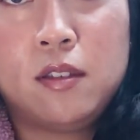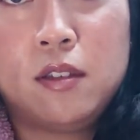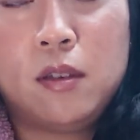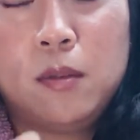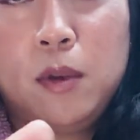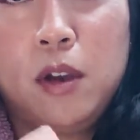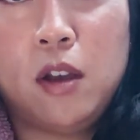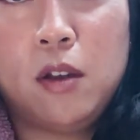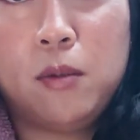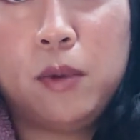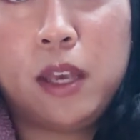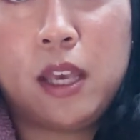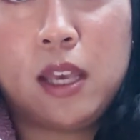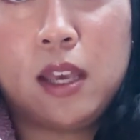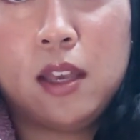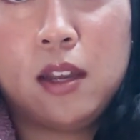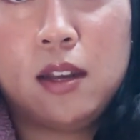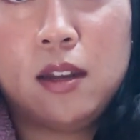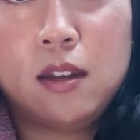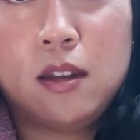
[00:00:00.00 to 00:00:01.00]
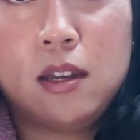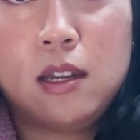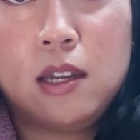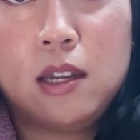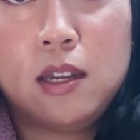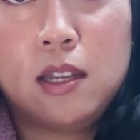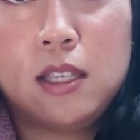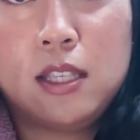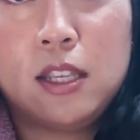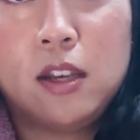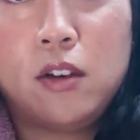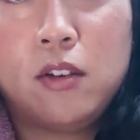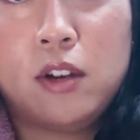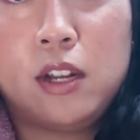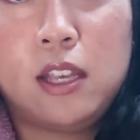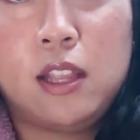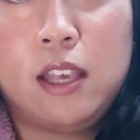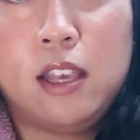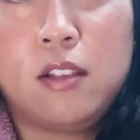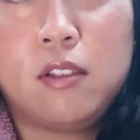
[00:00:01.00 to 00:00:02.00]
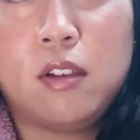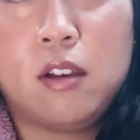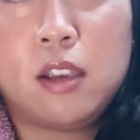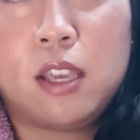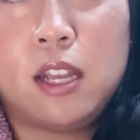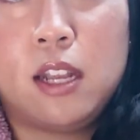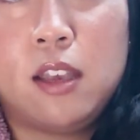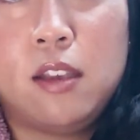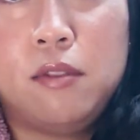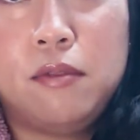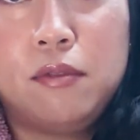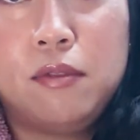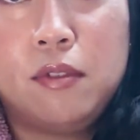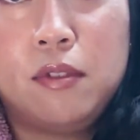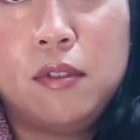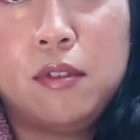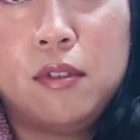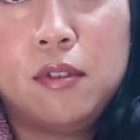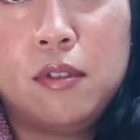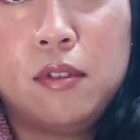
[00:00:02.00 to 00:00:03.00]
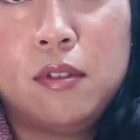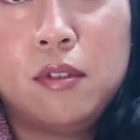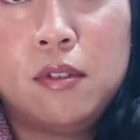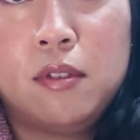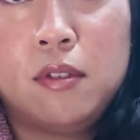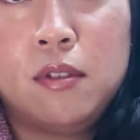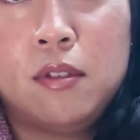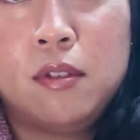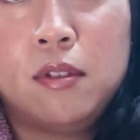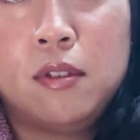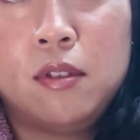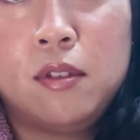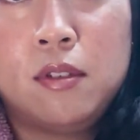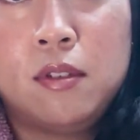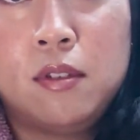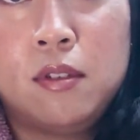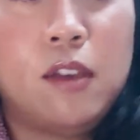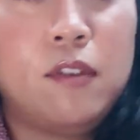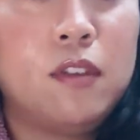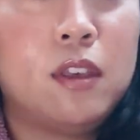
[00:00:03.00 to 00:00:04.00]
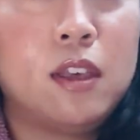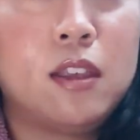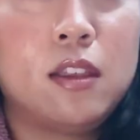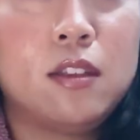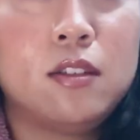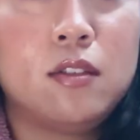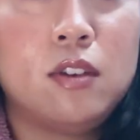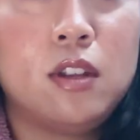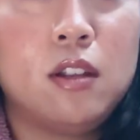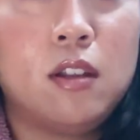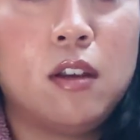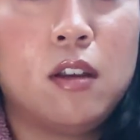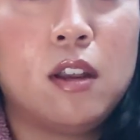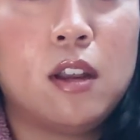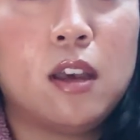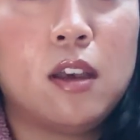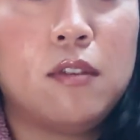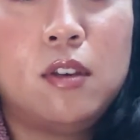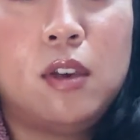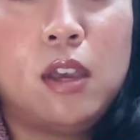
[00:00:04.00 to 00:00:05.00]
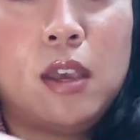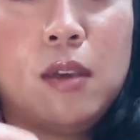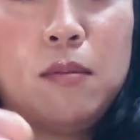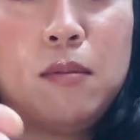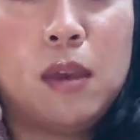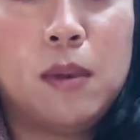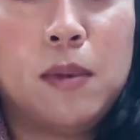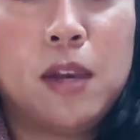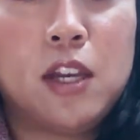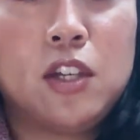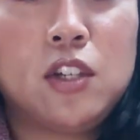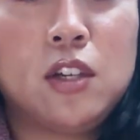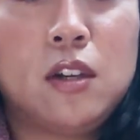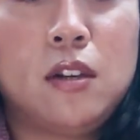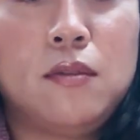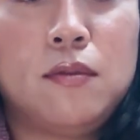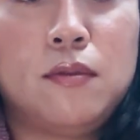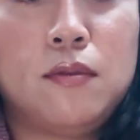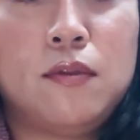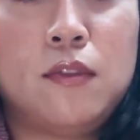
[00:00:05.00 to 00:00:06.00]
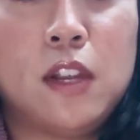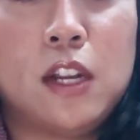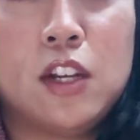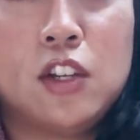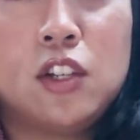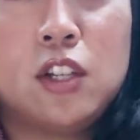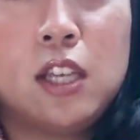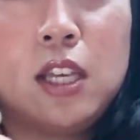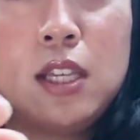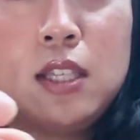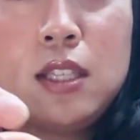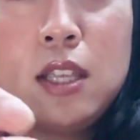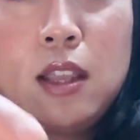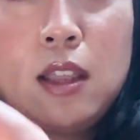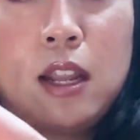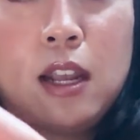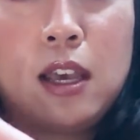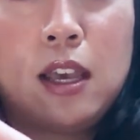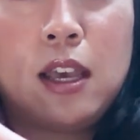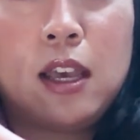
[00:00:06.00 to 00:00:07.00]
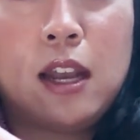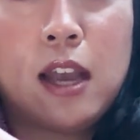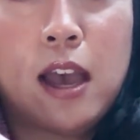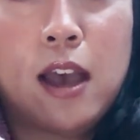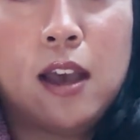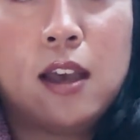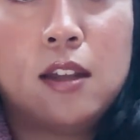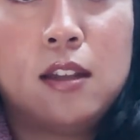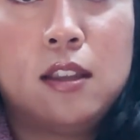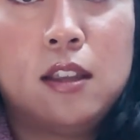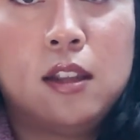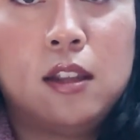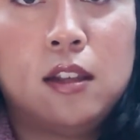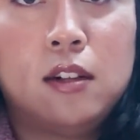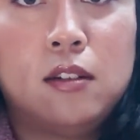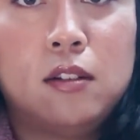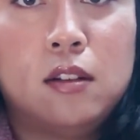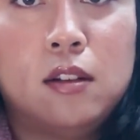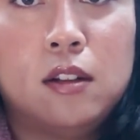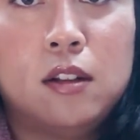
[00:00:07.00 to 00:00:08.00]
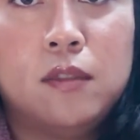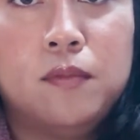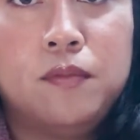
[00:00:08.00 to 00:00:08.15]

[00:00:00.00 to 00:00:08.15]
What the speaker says: Oh my god, wait. Is it already like long enough? I feel like that's already long enough. Okay, maybe I should finish this and then I can add the little